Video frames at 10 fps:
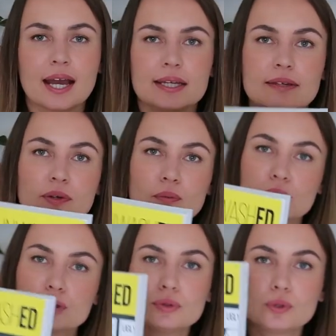And if you
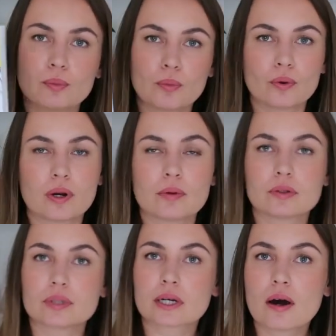want to know more
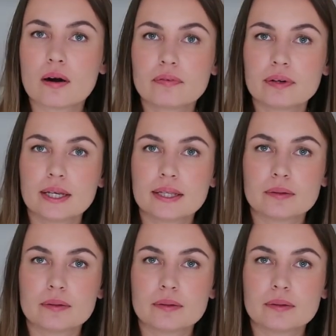about recovery,